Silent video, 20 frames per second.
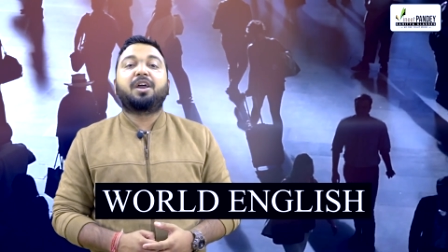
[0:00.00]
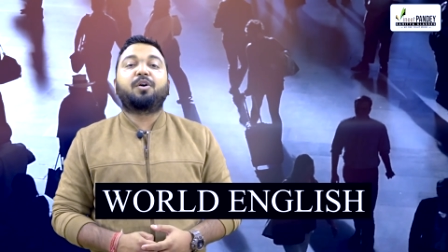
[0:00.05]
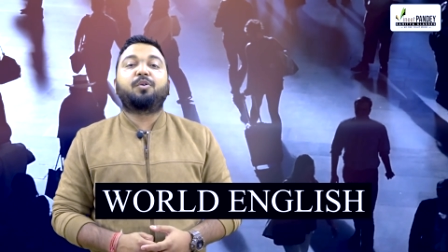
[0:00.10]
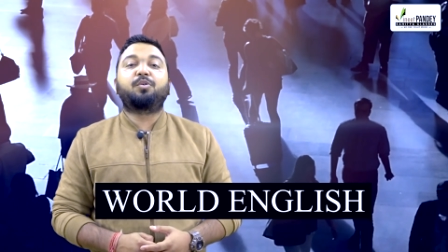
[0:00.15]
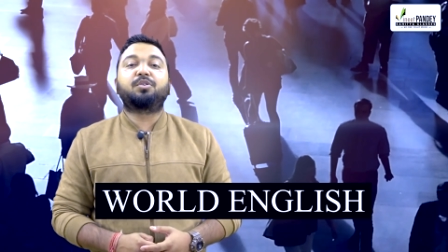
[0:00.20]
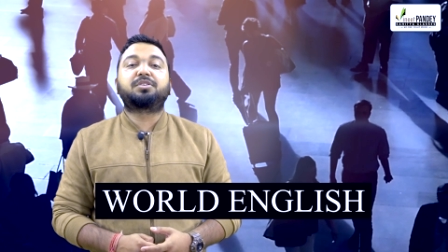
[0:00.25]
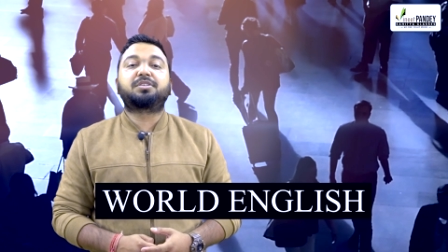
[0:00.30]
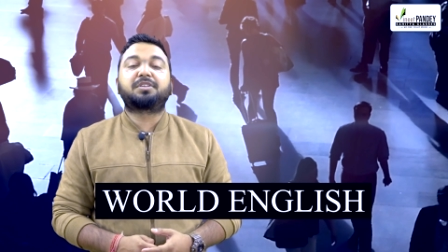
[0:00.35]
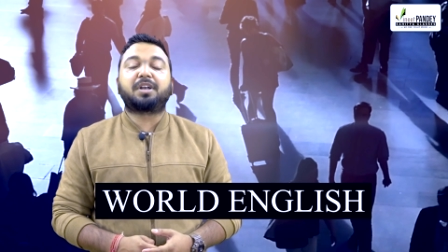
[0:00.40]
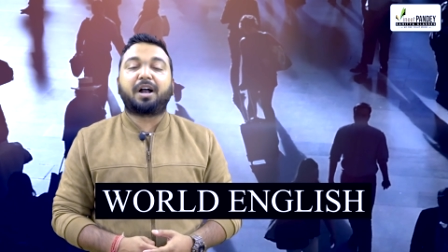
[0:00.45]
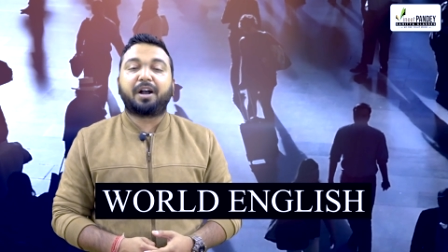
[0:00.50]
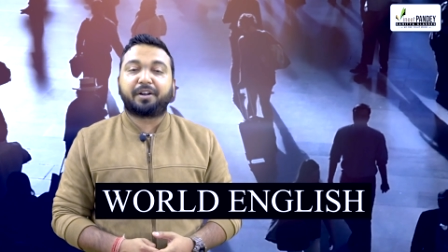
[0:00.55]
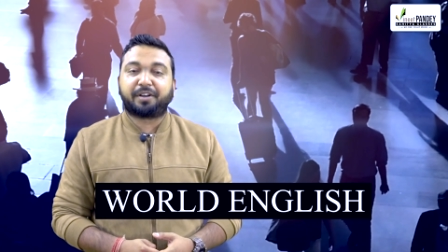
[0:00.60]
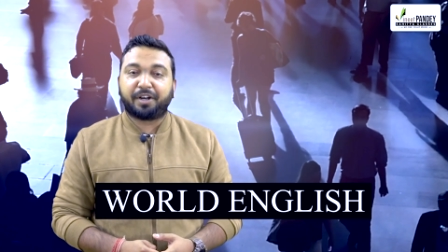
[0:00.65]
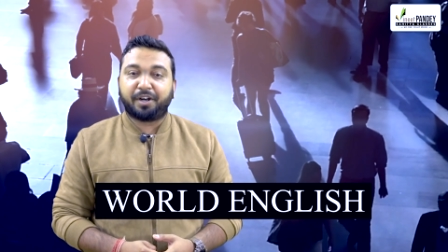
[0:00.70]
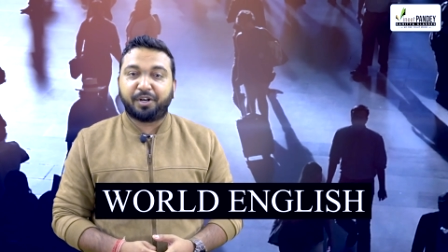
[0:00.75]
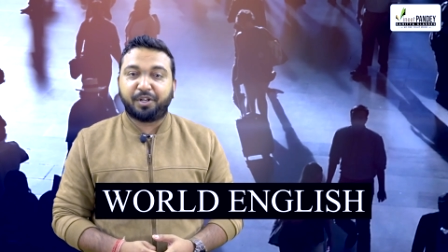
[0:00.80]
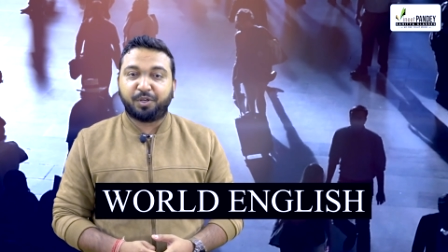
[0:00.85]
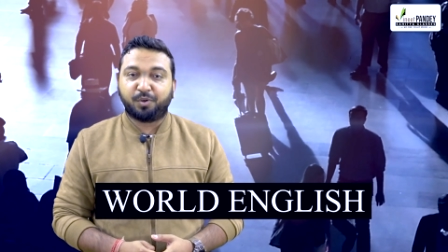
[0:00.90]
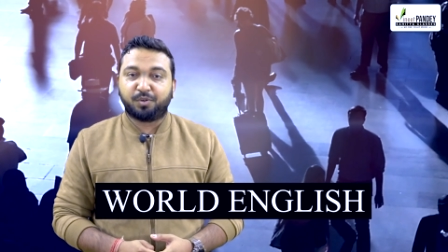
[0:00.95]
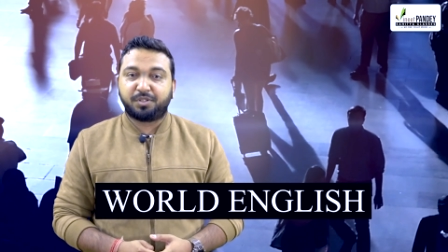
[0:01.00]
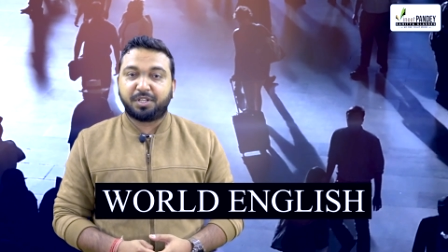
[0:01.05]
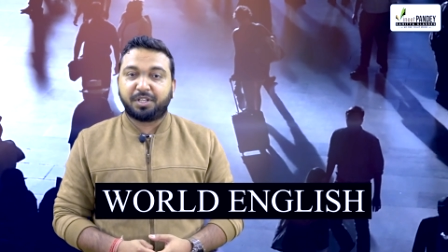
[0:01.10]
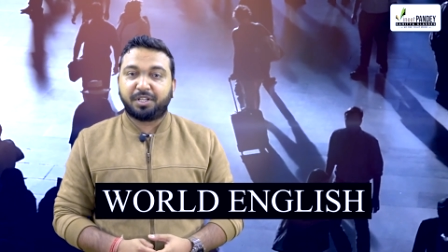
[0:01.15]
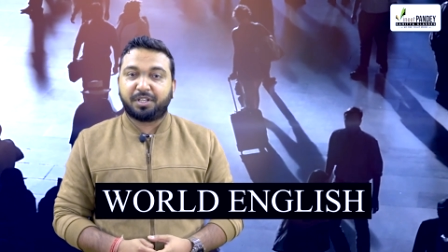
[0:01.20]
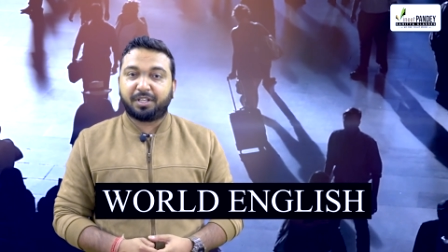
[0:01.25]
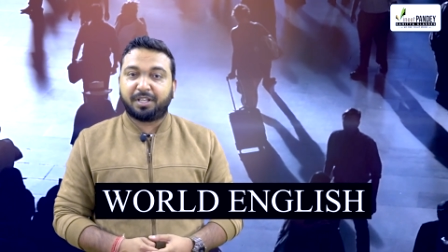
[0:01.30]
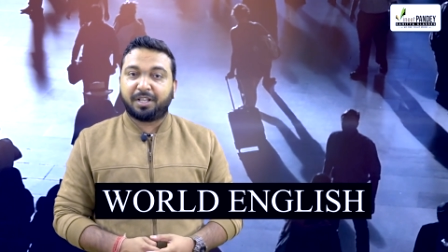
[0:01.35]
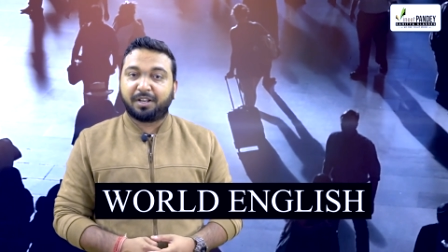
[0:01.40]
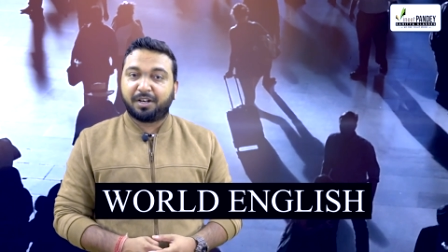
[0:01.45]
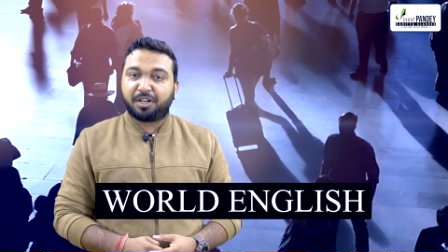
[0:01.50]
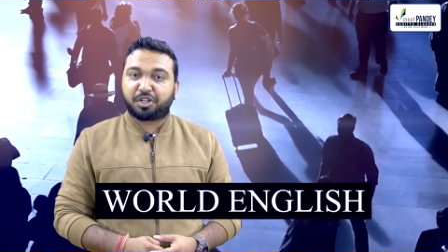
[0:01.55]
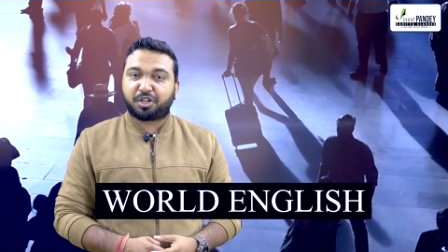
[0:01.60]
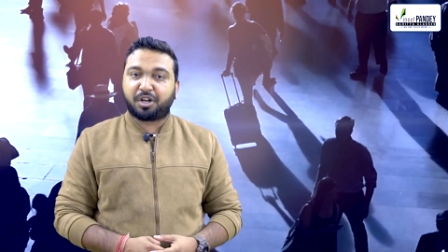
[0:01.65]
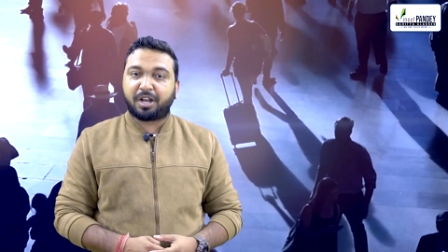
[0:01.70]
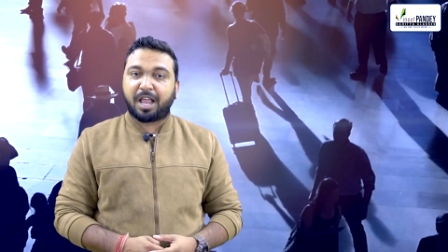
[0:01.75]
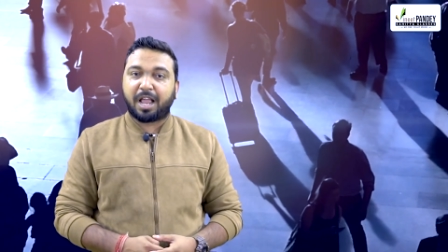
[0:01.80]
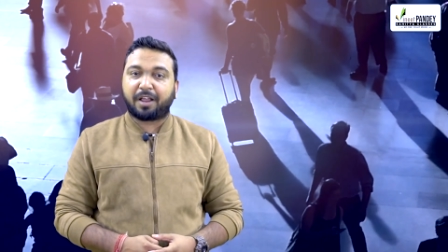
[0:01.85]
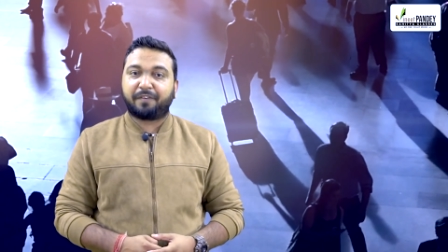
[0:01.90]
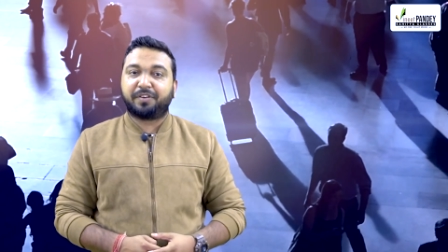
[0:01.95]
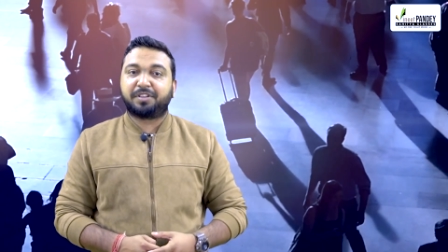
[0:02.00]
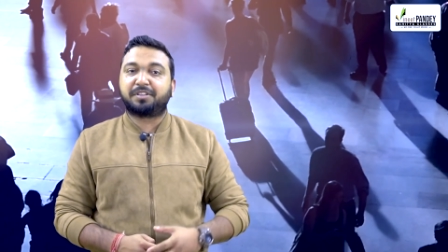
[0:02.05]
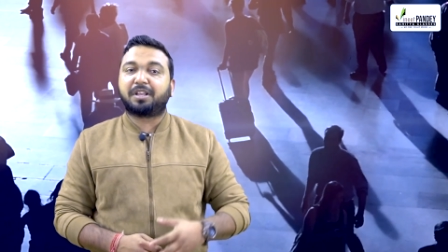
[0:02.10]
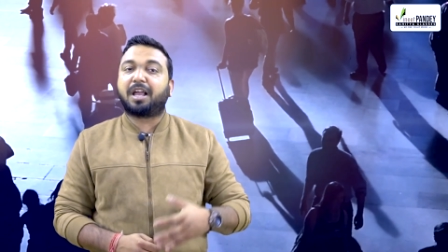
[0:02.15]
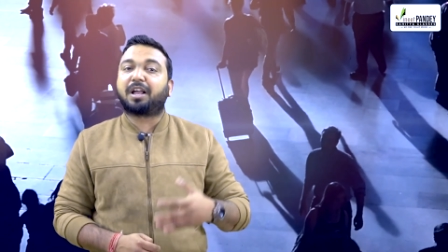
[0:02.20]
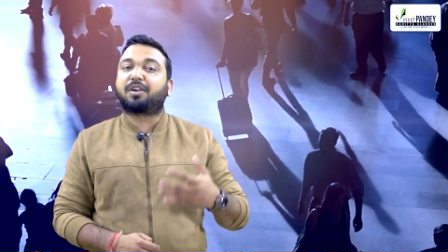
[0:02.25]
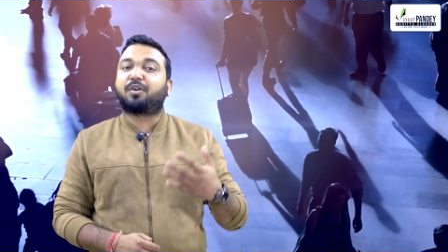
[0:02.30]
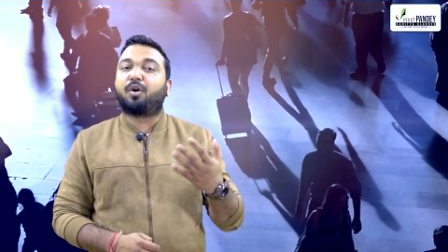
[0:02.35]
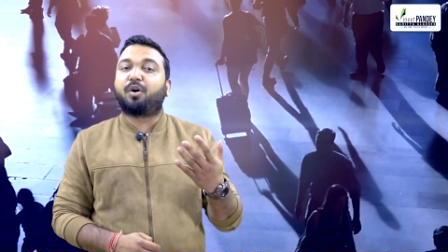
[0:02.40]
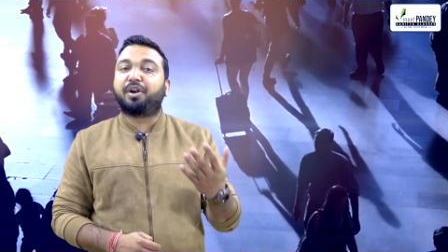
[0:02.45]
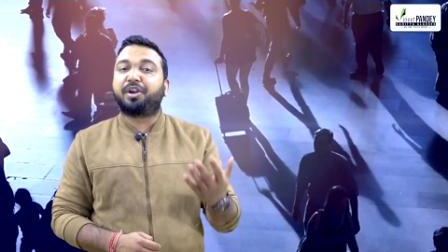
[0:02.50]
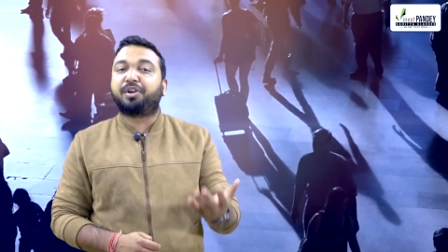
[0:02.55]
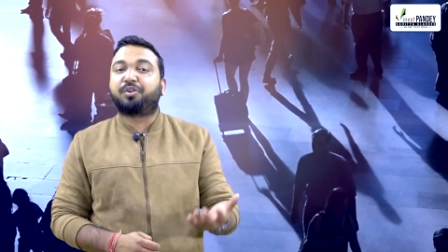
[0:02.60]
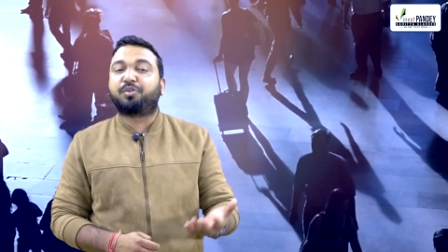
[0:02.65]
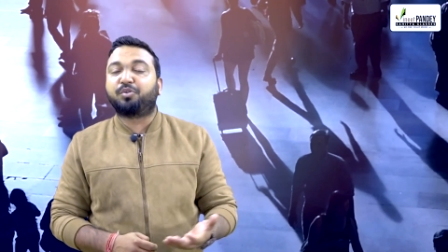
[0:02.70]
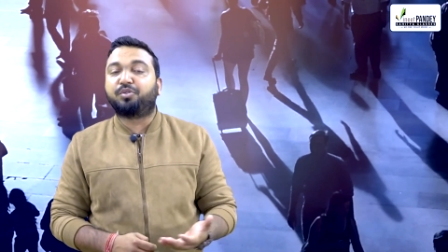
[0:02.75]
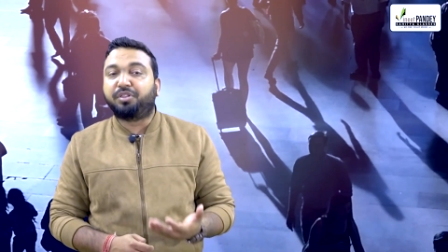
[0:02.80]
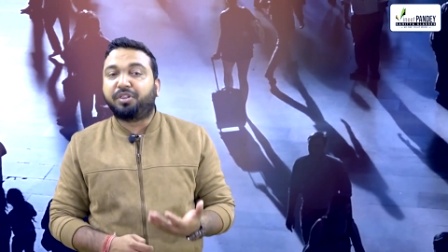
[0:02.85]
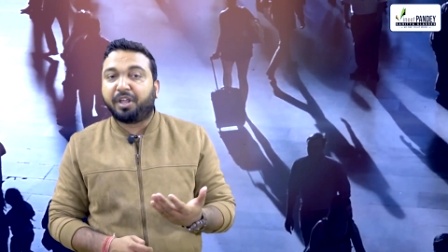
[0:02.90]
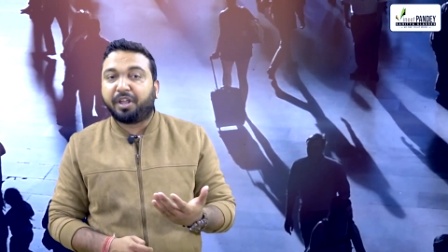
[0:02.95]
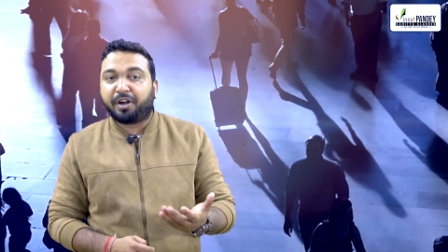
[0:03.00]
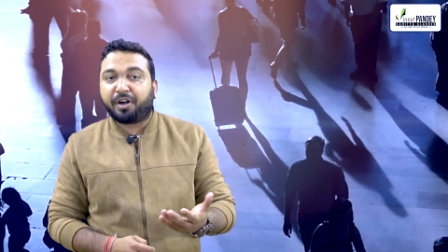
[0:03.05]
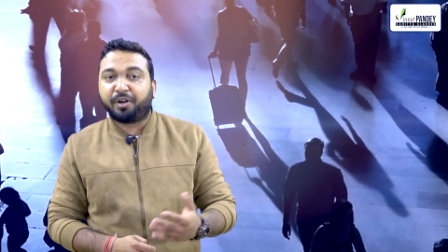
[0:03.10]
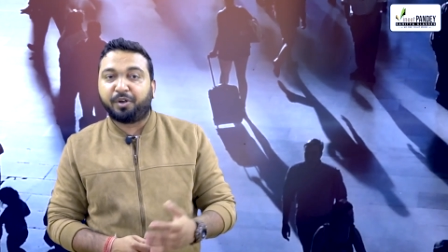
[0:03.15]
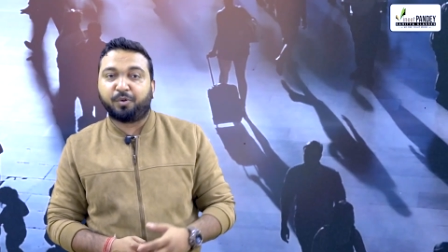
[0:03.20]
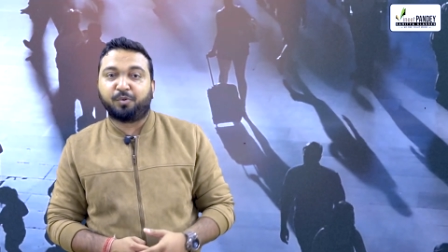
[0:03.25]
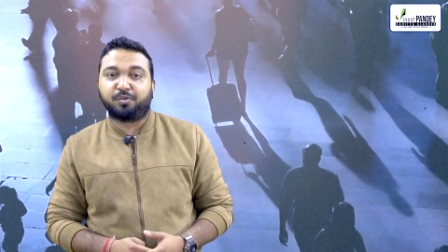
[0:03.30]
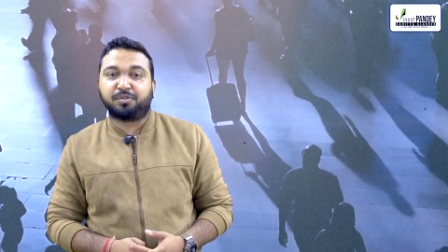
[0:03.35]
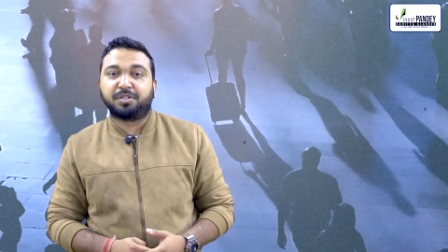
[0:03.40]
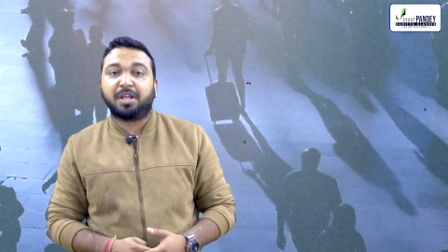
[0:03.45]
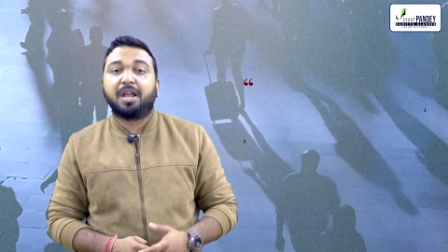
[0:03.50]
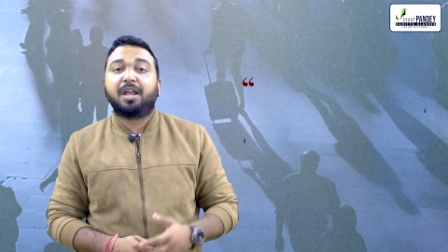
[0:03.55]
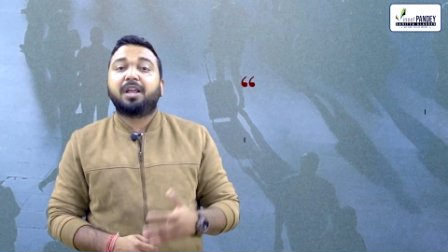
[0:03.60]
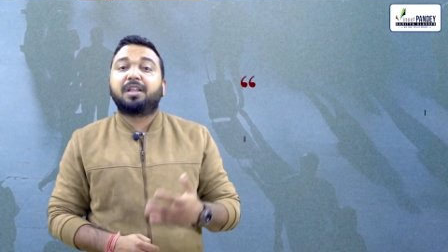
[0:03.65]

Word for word: who started using English language according to their use.